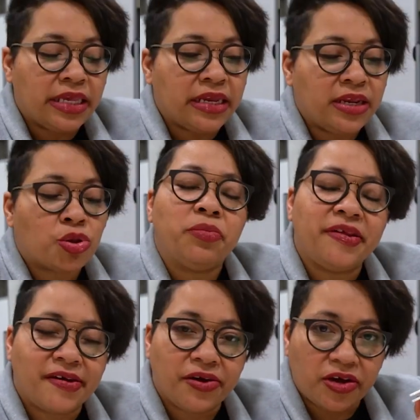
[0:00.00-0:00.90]
The initial
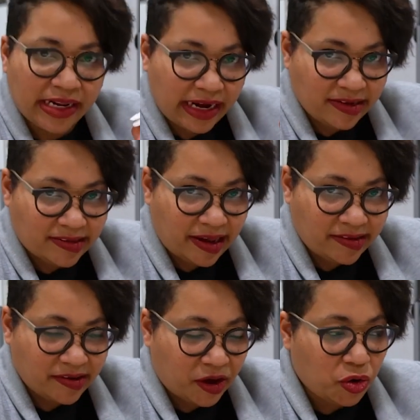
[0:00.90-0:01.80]
material that I
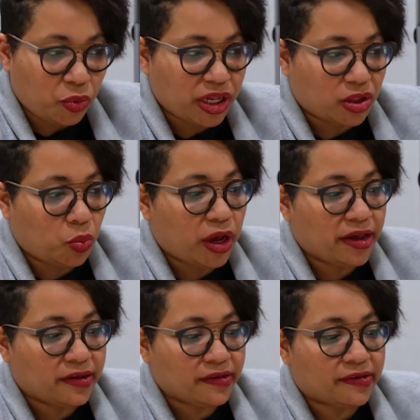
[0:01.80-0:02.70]
decided to go with
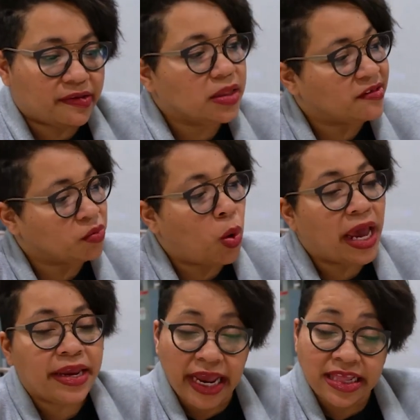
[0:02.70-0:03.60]
was this
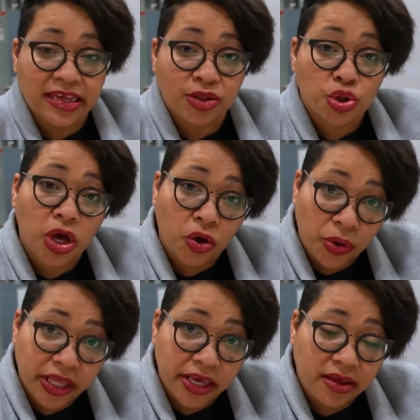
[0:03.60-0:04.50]
white eighth inch
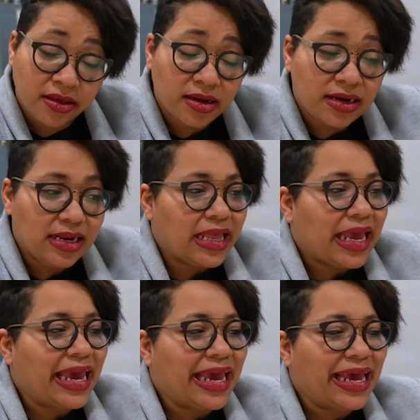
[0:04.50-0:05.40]
acrylic.
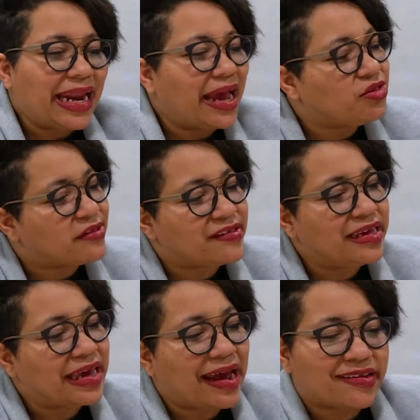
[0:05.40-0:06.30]
And I just
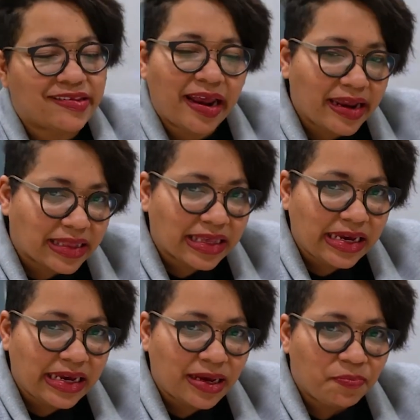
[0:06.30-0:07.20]
think
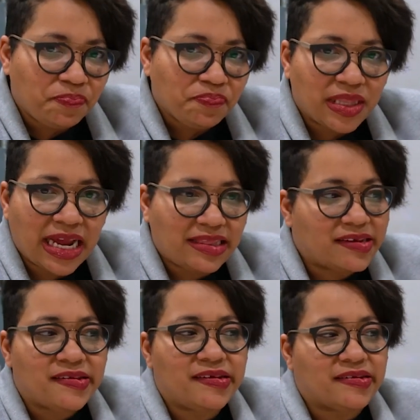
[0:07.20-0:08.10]
aesthetically that
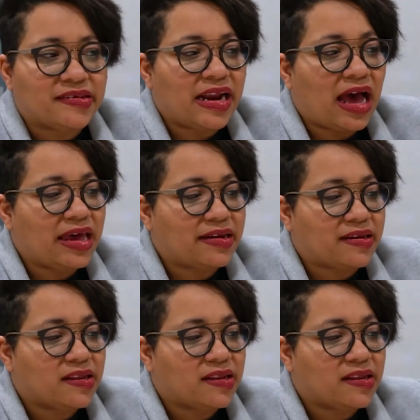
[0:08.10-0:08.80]
this is not